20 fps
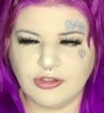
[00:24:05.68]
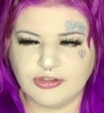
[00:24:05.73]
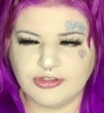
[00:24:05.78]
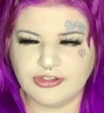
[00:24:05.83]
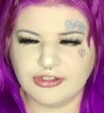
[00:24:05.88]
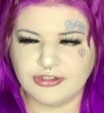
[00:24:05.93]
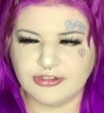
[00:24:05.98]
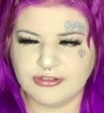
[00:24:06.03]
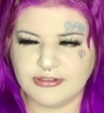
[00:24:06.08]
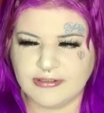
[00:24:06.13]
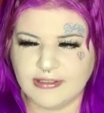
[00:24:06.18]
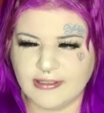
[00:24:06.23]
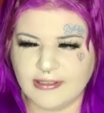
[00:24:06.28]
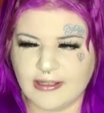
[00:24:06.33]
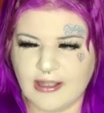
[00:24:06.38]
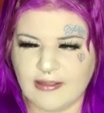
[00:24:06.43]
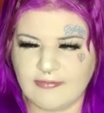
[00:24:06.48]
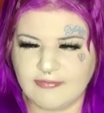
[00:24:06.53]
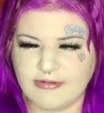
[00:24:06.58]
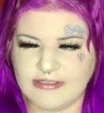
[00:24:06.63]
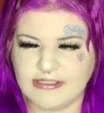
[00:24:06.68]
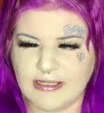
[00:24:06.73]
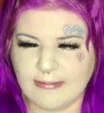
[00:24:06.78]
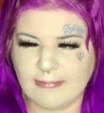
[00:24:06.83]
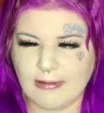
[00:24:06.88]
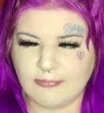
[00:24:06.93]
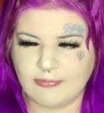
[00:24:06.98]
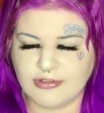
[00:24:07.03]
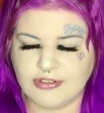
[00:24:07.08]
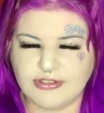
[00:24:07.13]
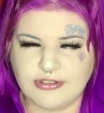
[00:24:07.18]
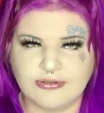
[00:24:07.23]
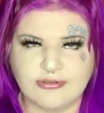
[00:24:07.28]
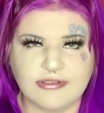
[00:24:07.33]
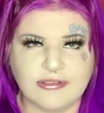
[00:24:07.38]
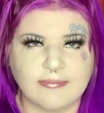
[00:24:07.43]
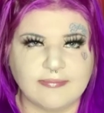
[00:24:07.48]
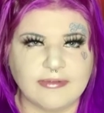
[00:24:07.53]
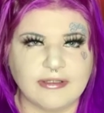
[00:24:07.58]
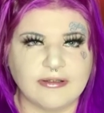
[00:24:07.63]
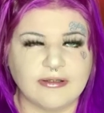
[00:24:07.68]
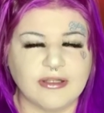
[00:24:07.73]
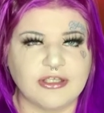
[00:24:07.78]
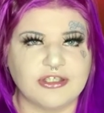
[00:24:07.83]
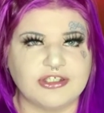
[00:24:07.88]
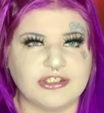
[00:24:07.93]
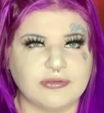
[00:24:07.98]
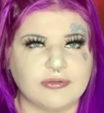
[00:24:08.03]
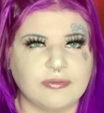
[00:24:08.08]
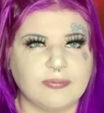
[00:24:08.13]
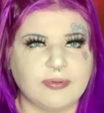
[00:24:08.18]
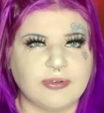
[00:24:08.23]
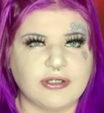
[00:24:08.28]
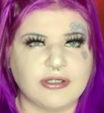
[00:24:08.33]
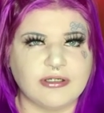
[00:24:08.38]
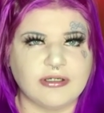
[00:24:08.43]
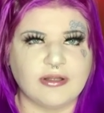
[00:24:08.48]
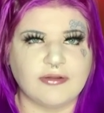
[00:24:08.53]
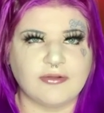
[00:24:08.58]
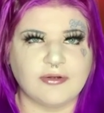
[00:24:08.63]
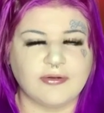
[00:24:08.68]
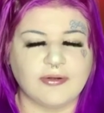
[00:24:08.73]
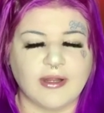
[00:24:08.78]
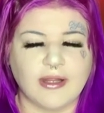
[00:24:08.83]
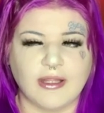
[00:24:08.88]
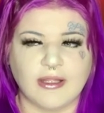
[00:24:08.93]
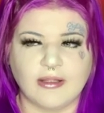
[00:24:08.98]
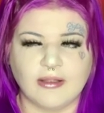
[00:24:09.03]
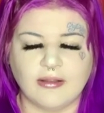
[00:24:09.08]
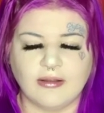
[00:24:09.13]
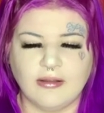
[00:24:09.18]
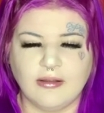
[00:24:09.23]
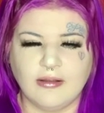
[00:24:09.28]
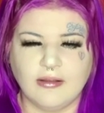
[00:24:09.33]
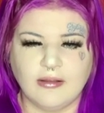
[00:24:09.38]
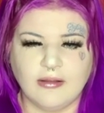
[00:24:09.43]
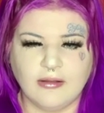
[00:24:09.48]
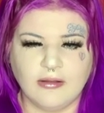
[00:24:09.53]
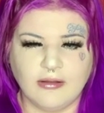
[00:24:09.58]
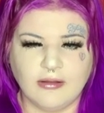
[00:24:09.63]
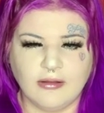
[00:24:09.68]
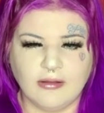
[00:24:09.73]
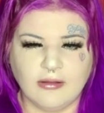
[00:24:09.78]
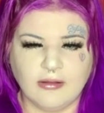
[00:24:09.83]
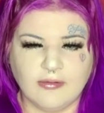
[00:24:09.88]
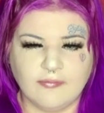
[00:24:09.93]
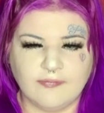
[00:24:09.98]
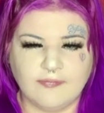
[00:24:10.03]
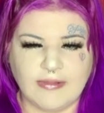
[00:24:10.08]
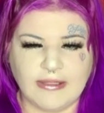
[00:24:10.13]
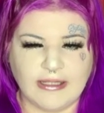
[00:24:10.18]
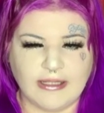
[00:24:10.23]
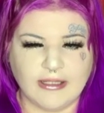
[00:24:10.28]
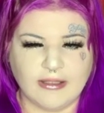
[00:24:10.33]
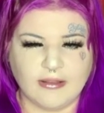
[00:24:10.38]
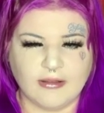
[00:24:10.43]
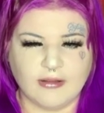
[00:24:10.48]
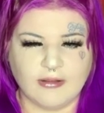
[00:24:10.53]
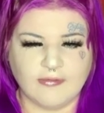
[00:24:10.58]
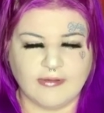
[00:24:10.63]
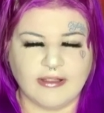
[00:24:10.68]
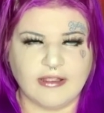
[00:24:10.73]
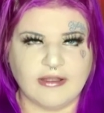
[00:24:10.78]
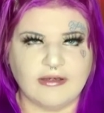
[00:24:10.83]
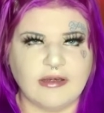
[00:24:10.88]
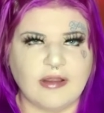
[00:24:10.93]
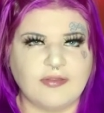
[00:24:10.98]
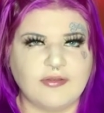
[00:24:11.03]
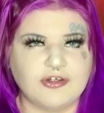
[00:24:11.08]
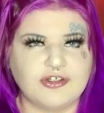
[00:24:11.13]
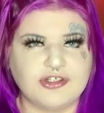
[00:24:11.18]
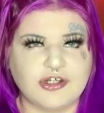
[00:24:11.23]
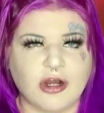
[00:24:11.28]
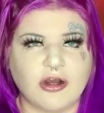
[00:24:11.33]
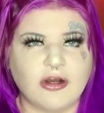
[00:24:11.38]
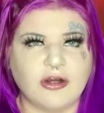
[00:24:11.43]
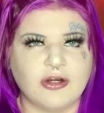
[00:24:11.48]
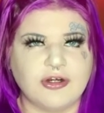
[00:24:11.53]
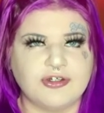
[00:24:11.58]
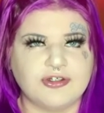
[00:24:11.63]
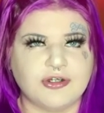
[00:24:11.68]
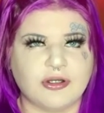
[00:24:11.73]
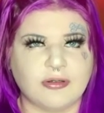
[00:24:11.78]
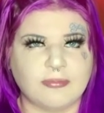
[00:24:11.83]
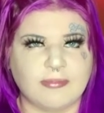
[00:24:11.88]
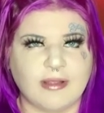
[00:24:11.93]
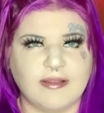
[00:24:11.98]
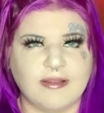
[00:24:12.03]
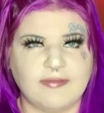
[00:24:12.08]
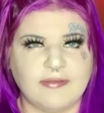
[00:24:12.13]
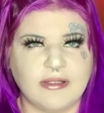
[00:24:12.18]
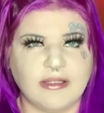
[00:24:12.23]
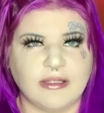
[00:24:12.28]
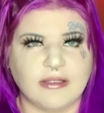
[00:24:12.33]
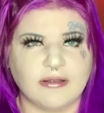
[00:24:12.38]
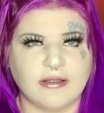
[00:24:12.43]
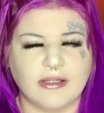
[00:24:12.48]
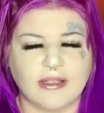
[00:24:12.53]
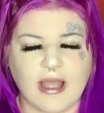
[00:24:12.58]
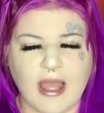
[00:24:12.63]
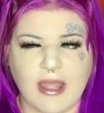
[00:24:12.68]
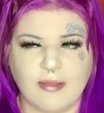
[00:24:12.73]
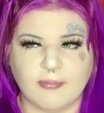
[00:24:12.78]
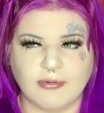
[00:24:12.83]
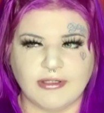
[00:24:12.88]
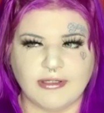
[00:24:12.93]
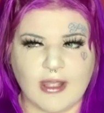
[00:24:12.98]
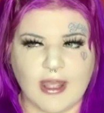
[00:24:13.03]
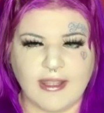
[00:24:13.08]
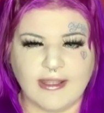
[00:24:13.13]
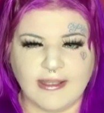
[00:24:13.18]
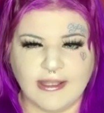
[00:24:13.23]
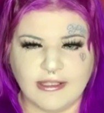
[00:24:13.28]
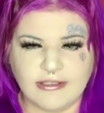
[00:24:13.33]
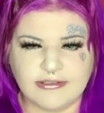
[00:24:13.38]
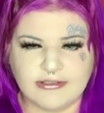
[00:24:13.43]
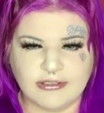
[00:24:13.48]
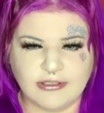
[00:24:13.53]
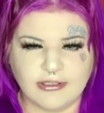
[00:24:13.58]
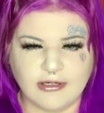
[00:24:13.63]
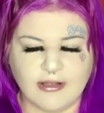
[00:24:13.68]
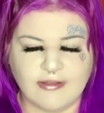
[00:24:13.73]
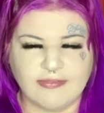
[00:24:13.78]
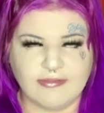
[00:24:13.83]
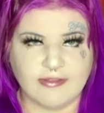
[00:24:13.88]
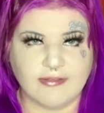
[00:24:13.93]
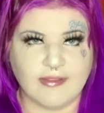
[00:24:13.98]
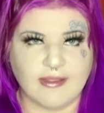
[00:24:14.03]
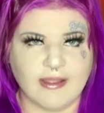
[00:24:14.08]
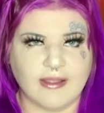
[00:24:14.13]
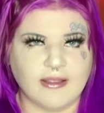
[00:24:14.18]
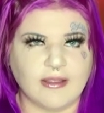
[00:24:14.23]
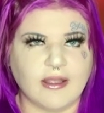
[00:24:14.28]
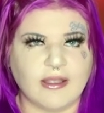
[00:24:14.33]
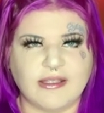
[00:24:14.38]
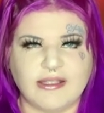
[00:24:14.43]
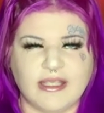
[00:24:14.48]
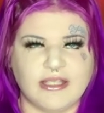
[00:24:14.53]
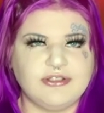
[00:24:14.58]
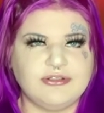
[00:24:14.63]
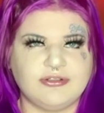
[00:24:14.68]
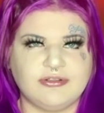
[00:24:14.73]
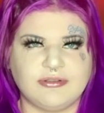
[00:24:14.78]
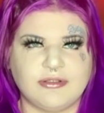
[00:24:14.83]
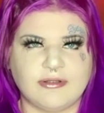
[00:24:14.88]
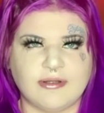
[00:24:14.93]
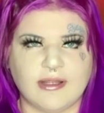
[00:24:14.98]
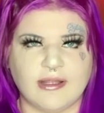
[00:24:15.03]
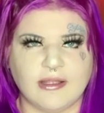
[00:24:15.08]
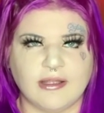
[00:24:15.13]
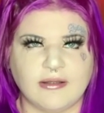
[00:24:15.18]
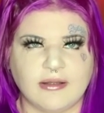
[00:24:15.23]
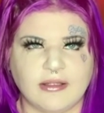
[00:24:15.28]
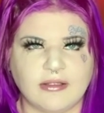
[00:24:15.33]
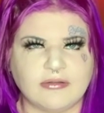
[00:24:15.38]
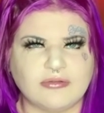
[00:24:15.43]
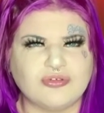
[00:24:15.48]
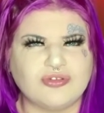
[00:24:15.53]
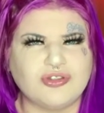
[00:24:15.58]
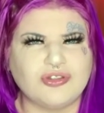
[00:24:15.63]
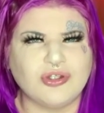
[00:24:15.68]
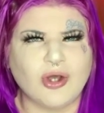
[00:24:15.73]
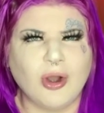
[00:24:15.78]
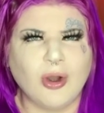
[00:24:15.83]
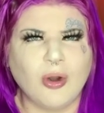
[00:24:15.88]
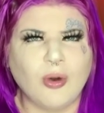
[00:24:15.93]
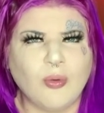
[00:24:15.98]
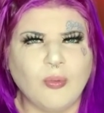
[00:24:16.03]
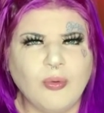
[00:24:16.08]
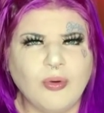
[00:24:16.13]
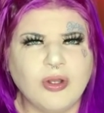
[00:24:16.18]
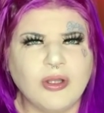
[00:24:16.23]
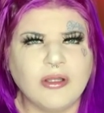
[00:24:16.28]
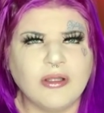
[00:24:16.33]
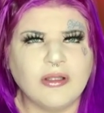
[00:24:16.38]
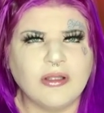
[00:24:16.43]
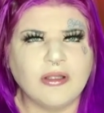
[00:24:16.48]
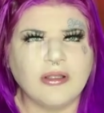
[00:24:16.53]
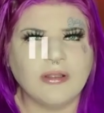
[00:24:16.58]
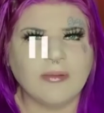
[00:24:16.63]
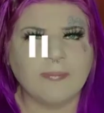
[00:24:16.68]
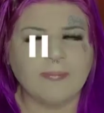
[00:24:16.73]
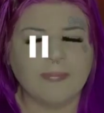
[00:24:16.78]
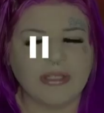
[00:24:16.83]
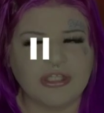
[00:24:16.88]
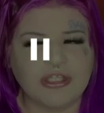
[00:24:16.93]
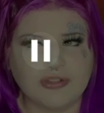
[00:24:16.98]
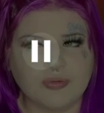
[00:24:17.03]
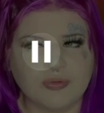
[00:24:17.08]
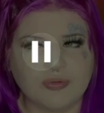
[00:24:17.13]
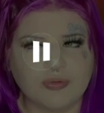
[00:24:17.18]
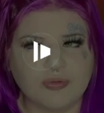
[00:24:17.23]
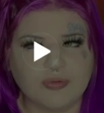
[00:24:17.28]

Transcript: she just, like, every time I would do something, like, she would put another, like, thing, like, another charge on my thing. Like, I kicked her in the leg. Like, so, bitch.